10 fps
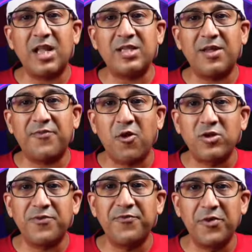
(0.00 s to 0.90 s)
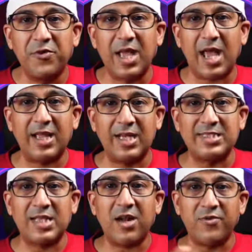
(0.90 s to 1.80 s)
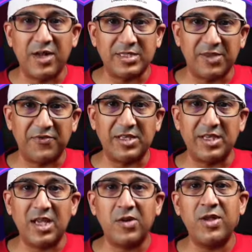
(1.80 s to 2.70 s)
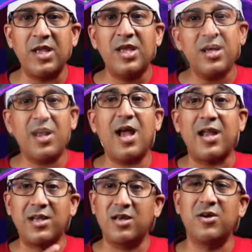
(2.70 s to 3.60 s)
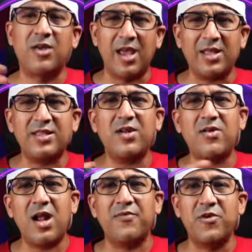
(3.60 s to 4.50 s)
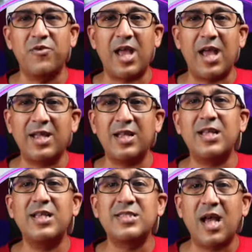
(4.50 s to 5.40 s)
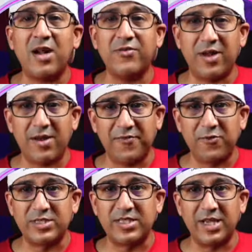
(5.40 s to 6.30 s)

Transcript: that the front viewing angle is 170 degree and okay, the rear viewing angle is 140